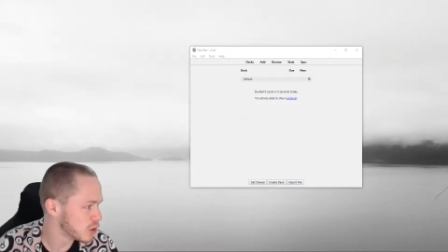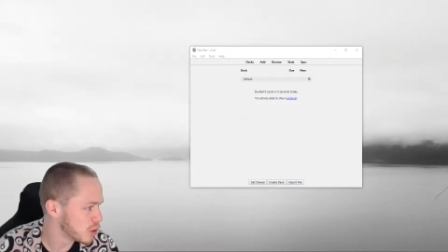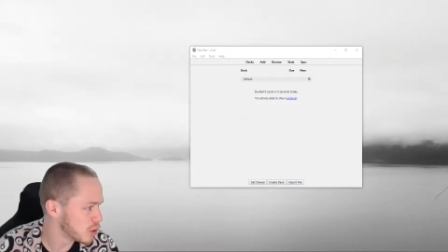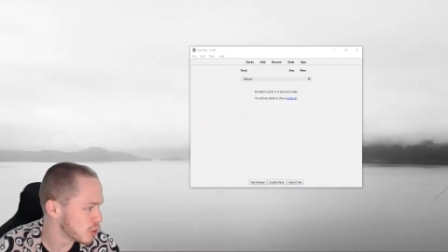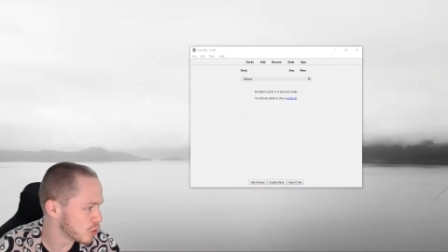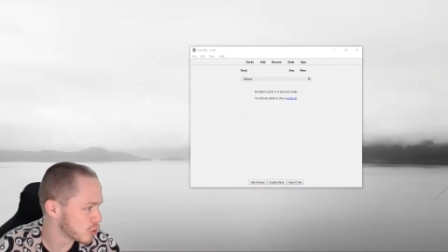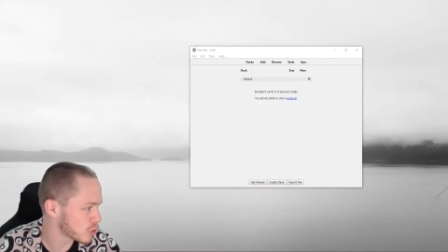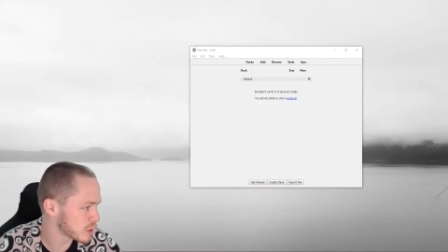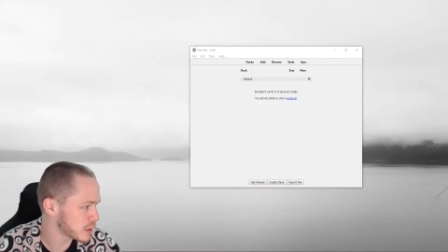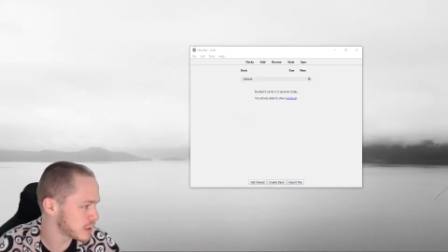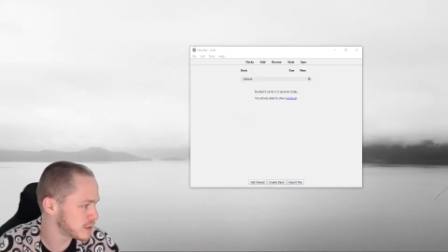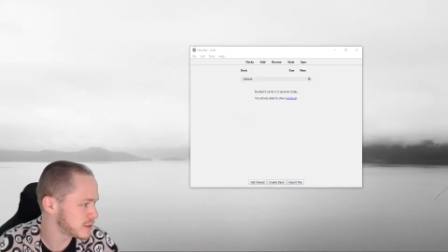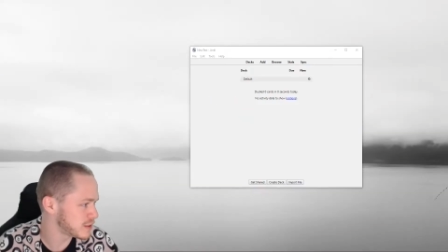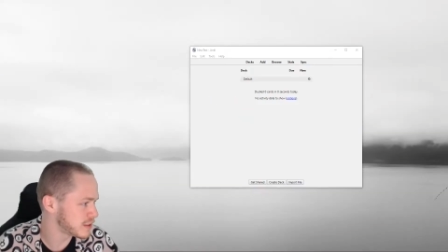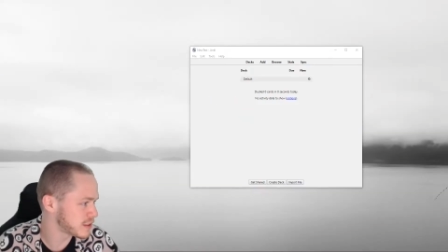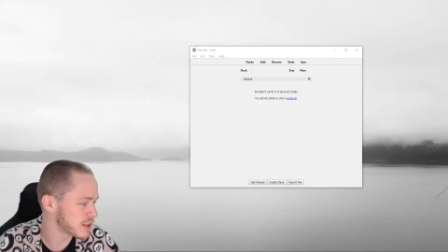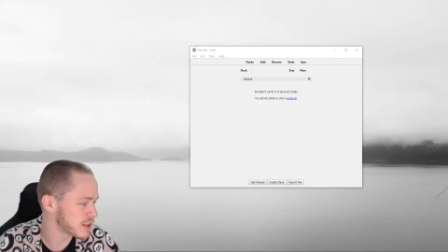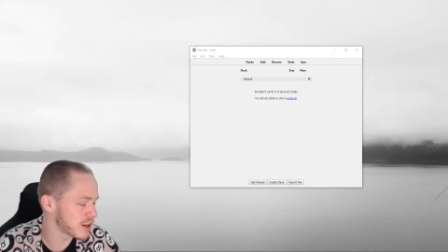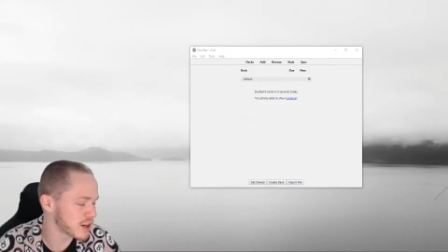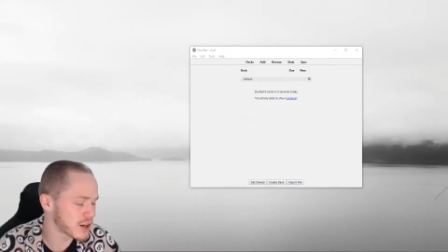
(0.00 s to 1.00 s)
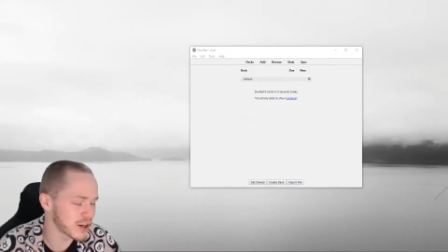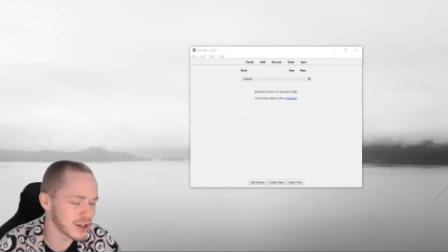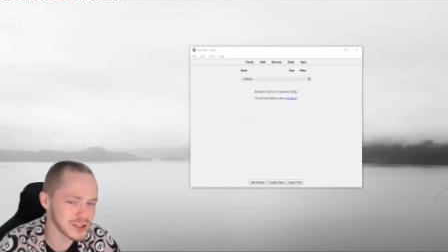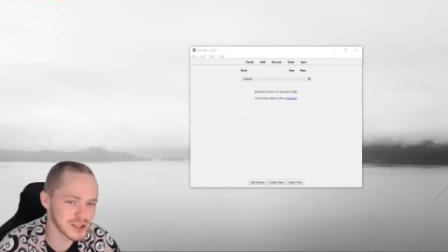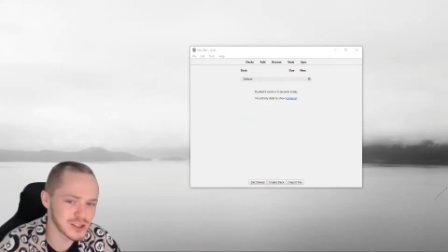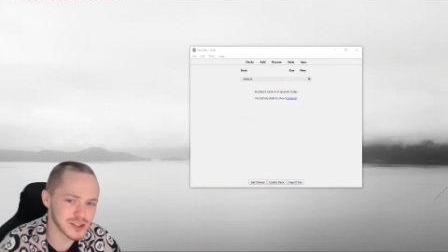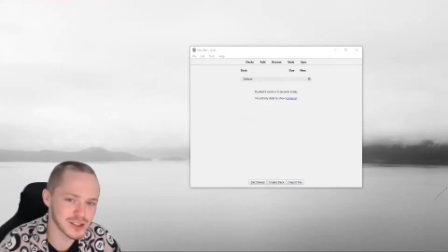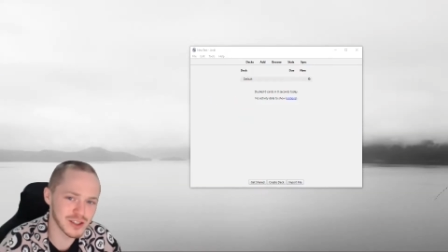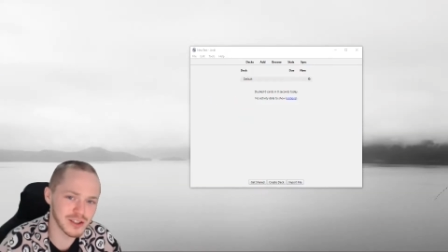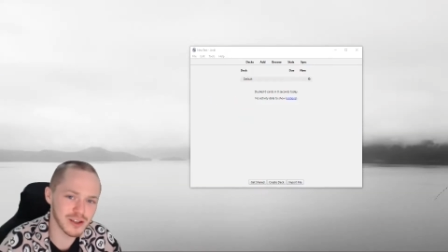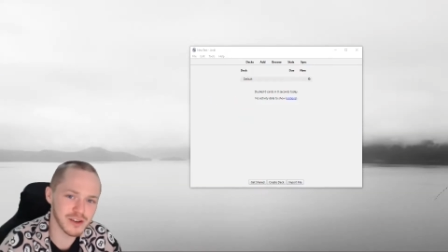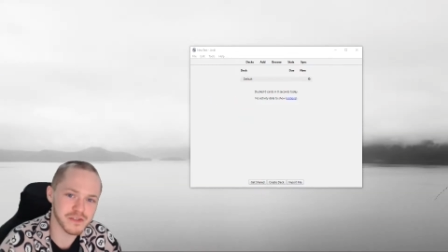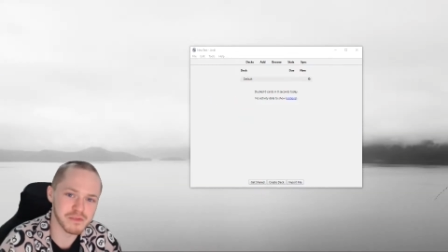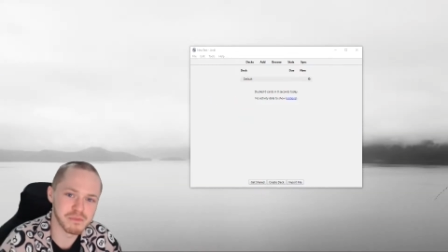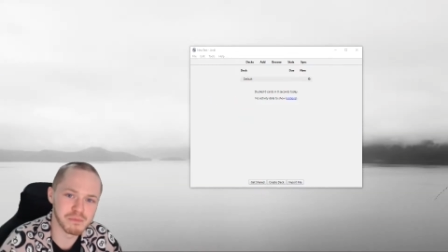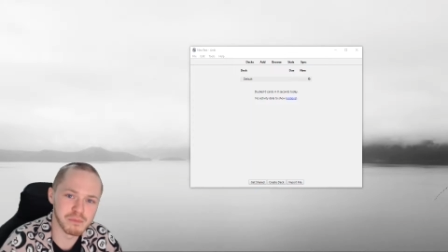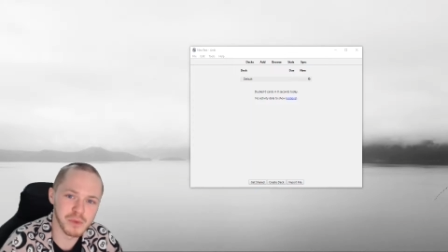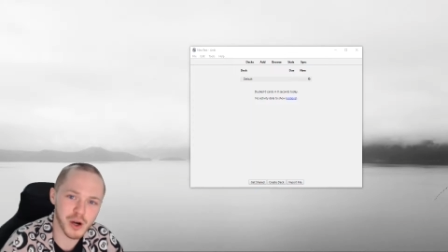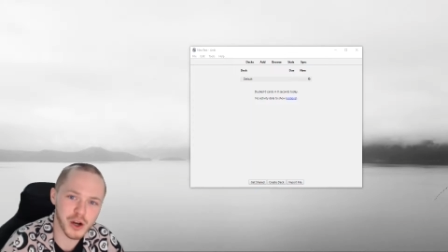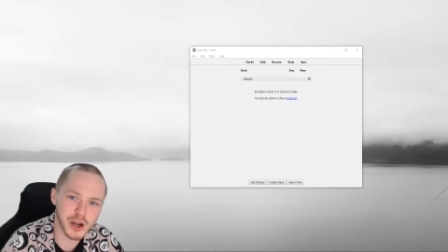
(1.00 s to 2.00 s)
Alrighty then, cuds, enough
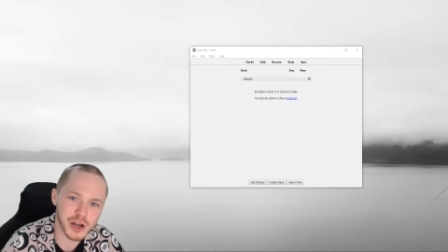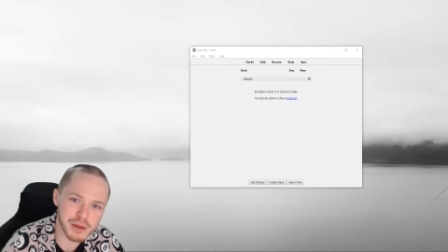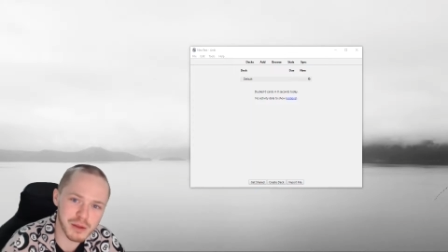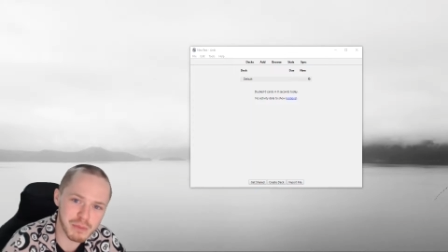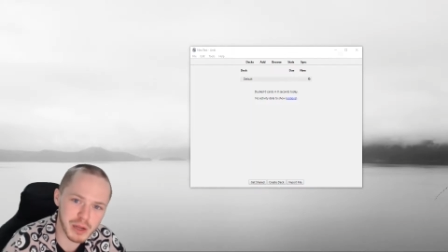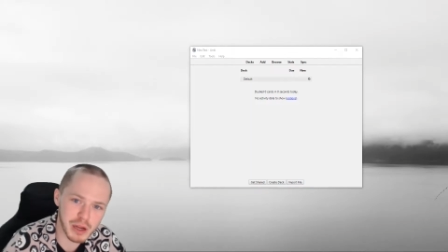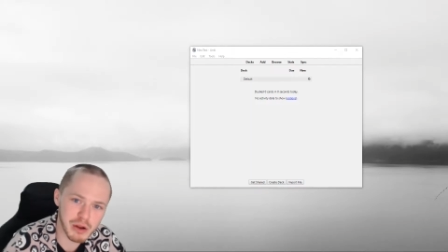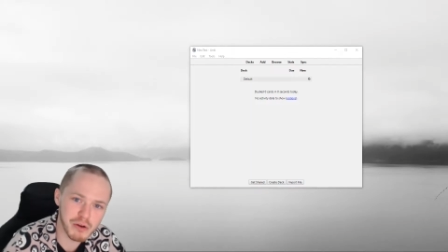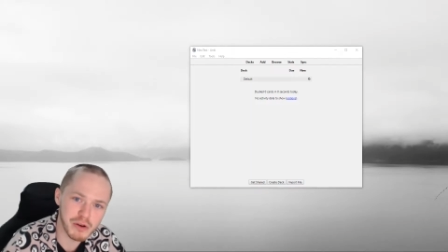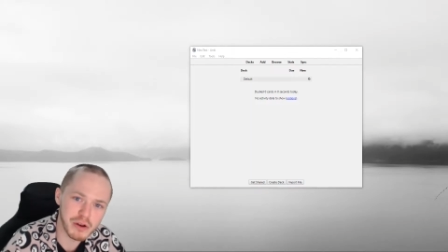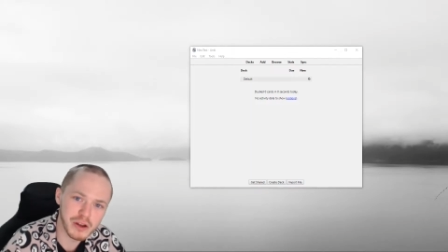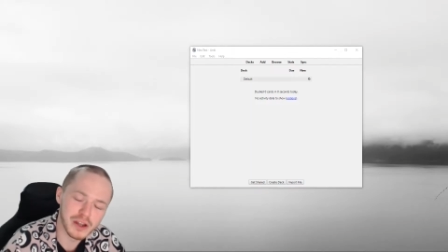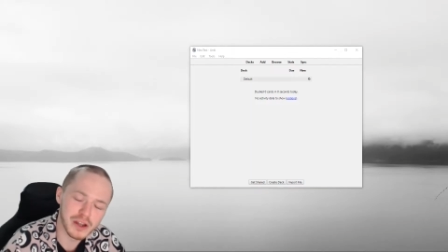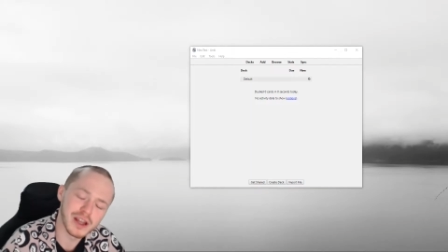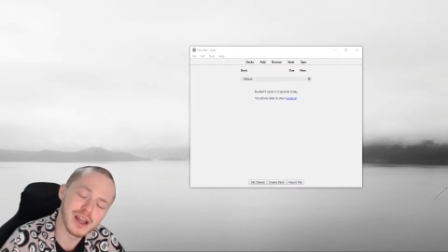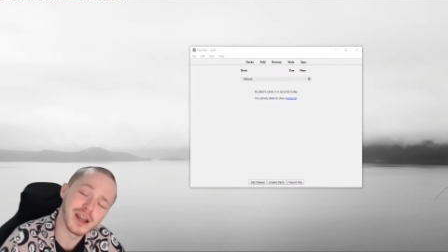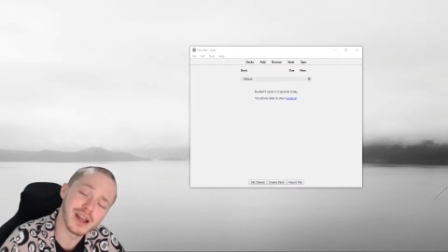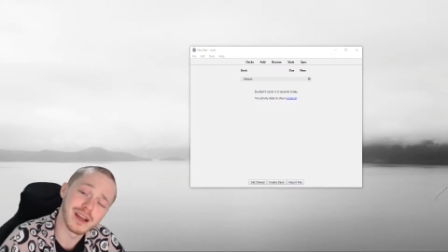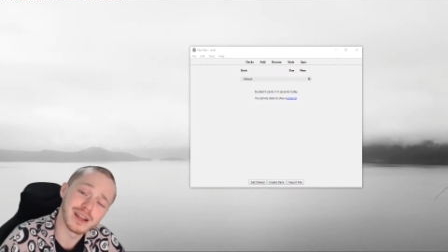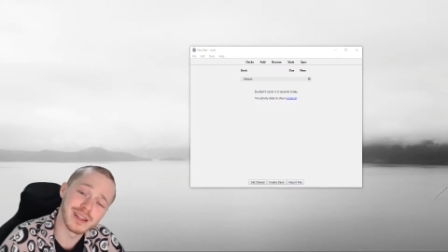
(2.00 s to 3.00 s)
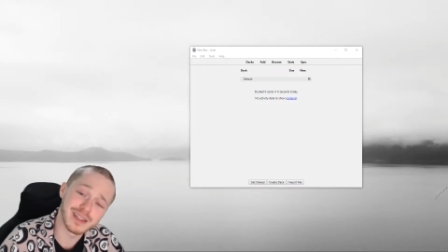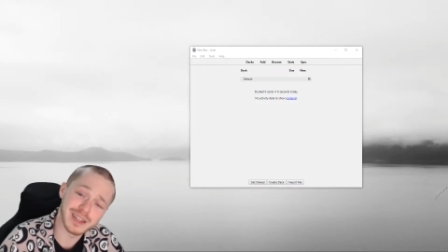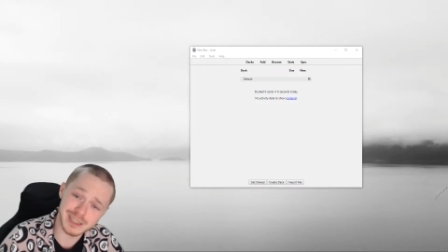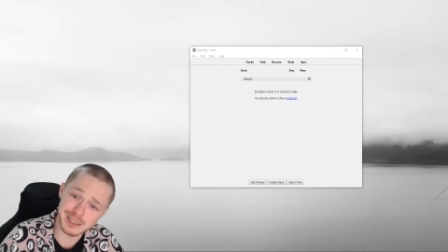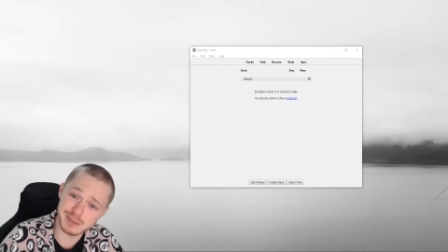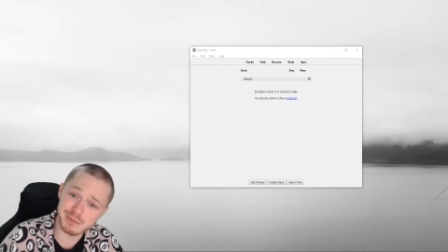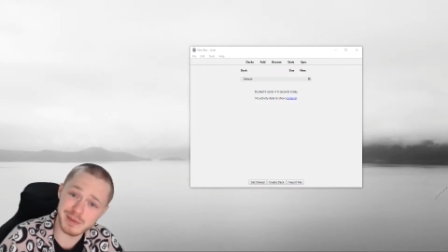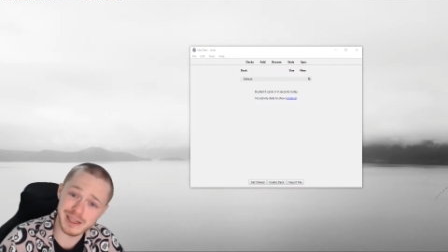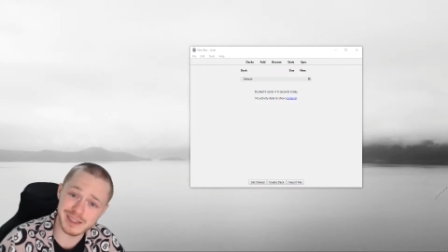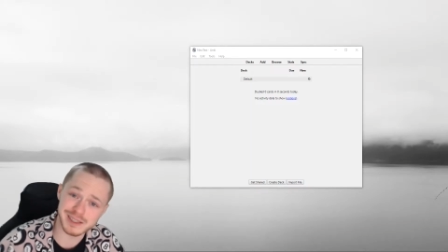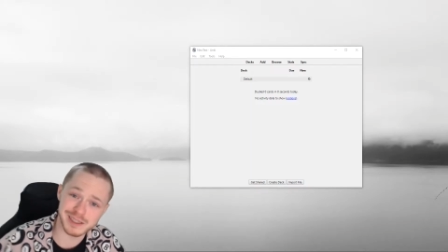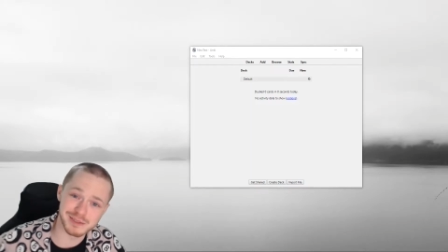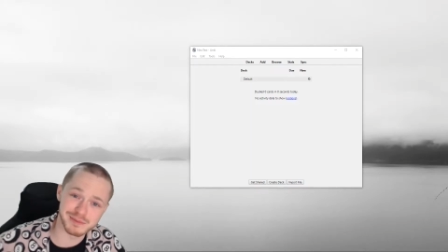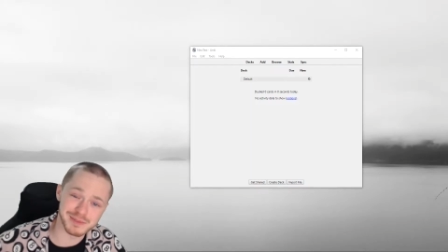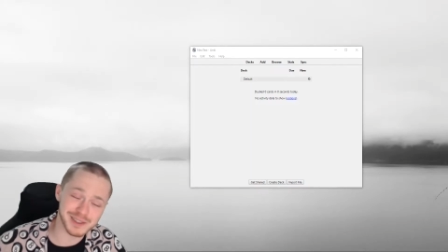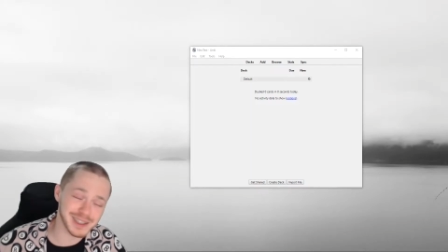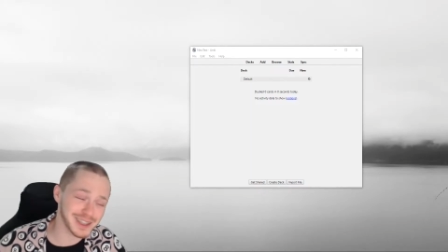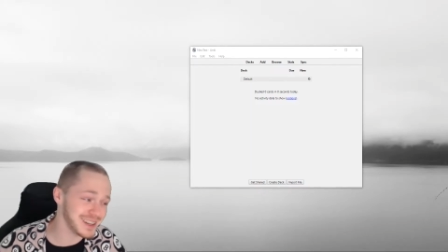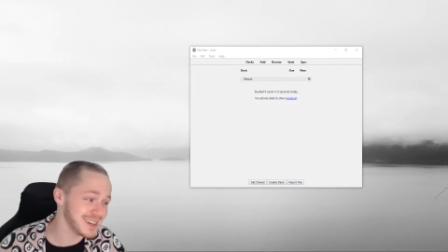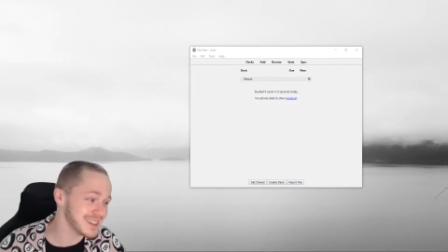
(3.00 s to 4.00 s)
mucking about. Let's make some
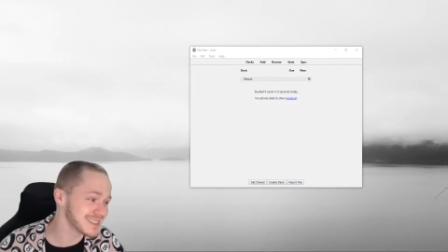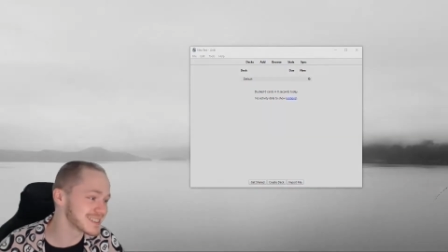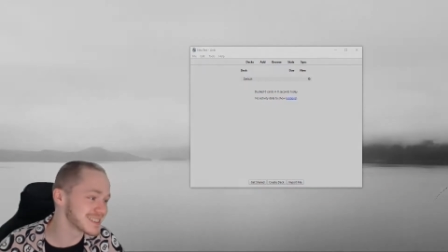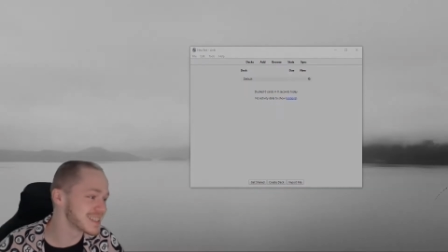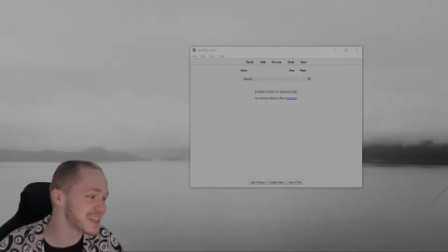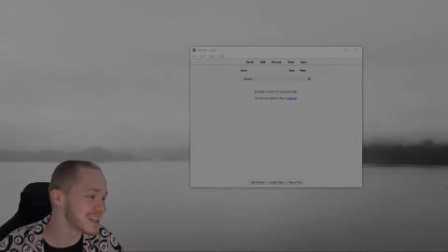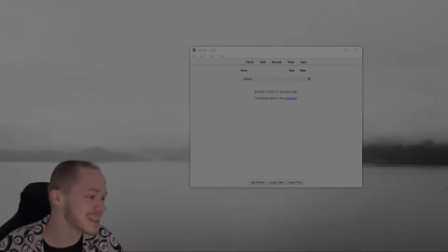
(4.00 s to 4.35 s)
cards then,